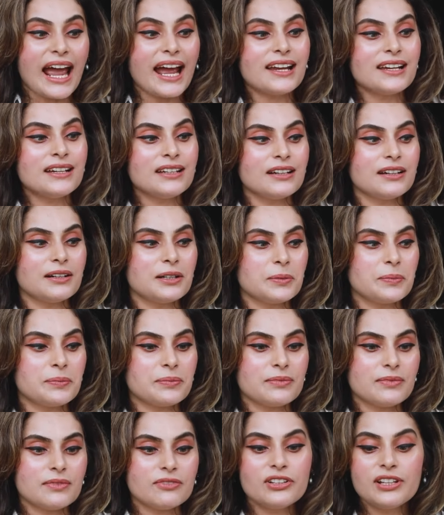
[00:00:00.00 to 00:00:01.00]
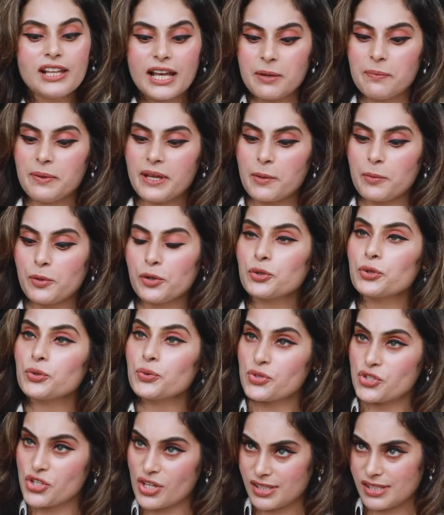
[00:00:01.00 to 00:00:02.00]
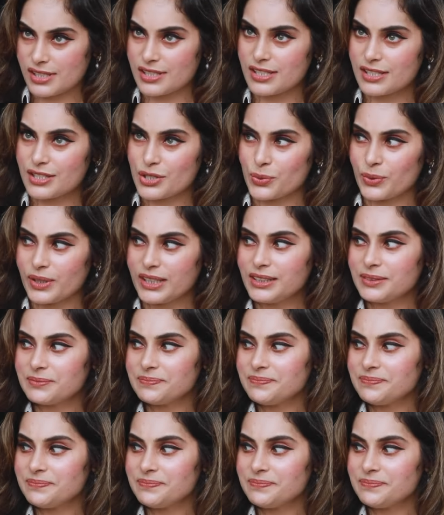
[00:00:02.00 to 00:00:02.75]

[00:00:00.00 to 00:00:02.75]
and will I be able to do justice to it,